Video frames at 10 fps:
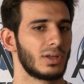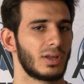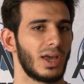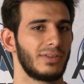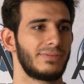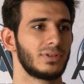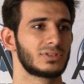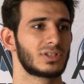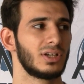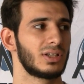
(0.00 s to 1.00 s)
Yeah, it
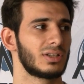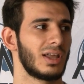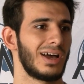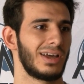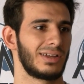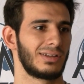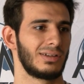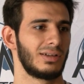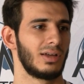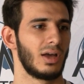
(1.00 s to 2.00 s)
feels good. Like,
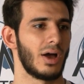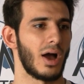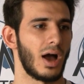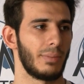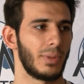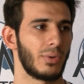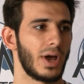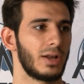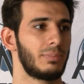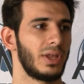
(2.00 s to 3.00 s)
I'm
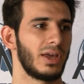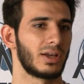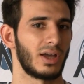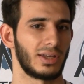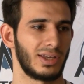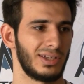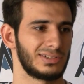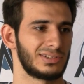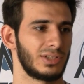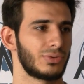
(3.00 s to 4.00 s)
already playing
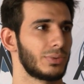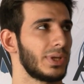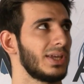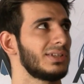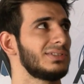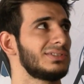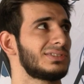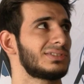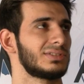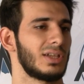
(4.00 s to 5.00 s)
against Andrew
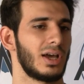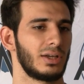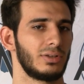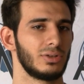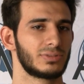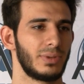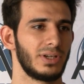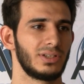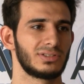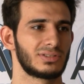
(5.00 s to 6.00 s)
Wiggins, like those
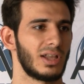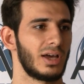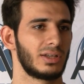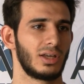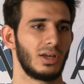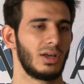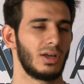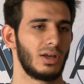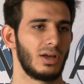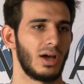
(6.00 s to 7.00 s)
players. Like,
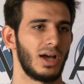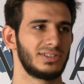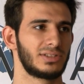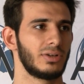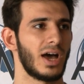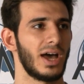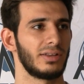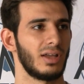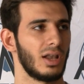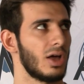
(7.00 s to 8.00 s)
I still had
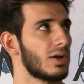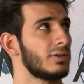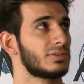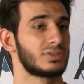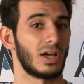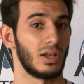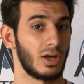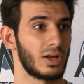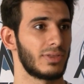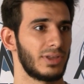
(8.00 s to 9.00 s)
a lot
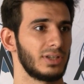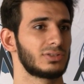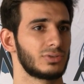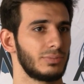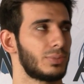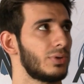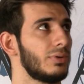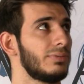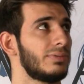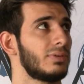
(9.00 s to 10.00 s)
of things to
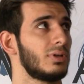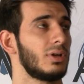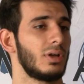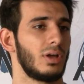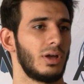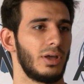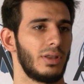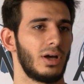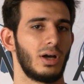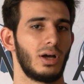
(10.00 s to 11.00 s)
improve,
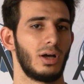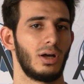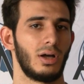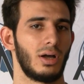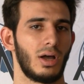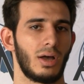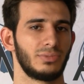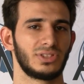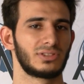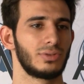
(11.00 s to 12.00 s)
and I'm
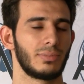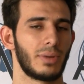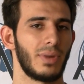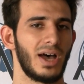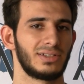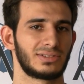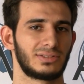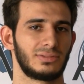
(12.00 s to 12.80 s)
just doing my best.